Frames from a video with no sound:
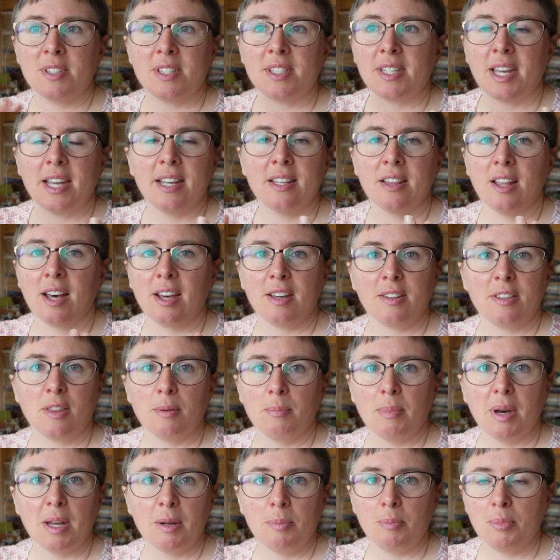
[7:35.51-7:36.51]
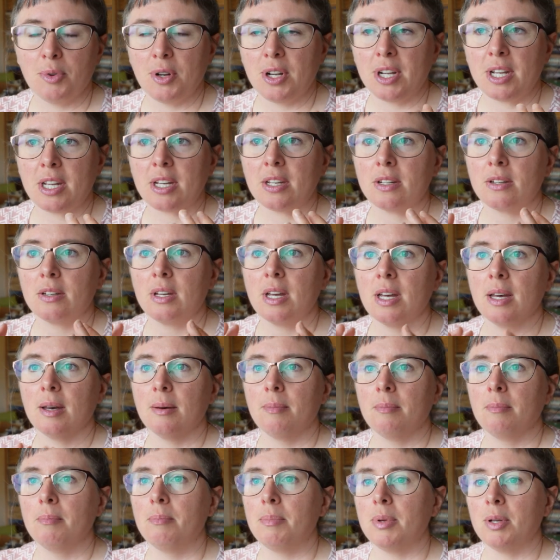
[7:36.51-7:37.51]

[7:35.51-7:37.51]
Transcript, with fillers: say, like the mud brick um,